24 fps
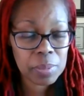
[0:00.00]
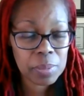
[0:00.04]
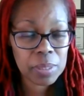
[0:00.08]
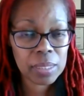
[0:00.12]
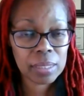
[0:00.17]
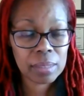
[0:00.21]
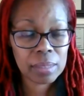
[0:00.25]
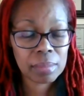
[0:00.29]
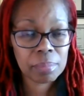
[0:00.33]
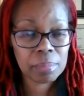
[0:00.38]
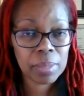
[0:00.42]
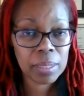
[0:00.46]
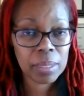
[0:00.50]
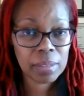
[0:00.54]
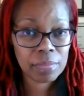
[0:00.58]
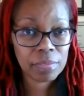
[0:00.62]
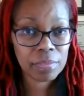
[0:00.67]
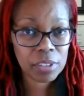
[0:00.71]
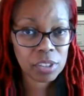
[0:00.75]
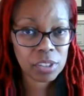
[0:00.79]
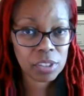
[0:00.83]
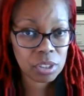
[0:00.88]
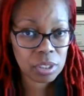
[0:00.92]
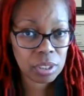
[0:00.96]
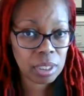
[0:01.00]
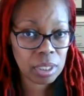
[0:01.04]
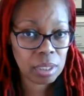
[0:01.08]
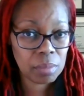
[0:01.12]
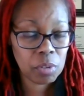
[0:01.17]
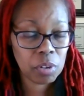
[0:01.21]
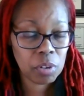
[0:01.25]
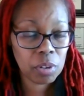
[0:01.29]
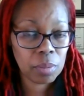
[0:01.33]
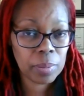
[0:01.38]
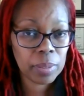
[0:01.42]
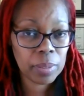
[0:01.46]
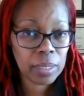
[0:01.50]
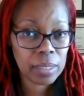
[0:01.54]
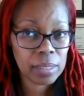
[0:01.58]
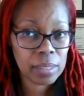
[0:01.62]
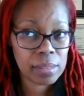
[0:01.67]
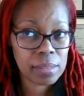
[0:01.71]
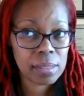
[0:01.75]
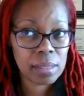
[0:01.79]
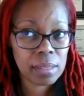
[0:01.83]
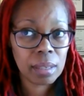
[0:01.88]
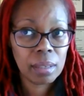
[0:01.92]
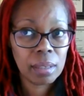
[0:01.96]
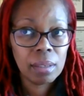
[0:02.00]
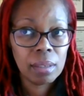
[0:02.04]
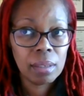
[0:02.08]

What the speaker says: be beneficial anymore, because